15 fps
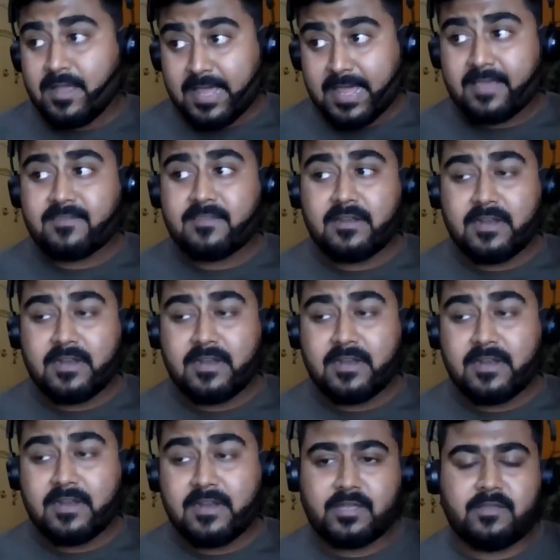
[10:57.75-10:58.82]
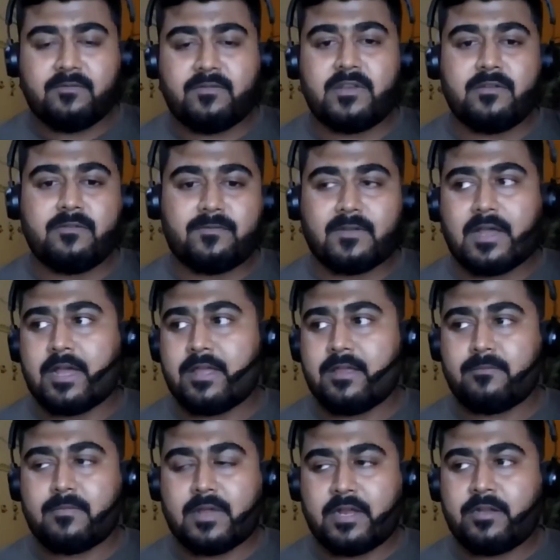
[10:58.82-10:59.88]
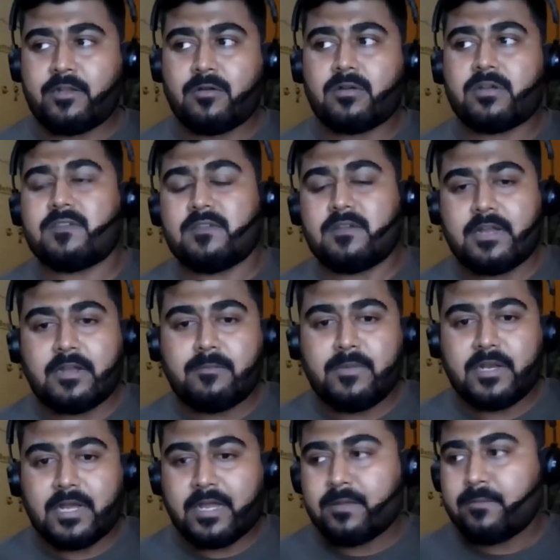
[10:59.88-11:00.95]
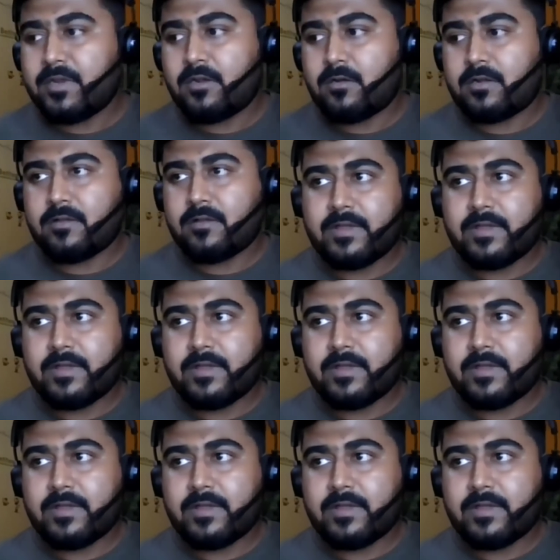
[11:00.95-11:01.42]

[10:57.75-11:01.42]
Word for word: as an admin like even if i am i talk as an admin i may not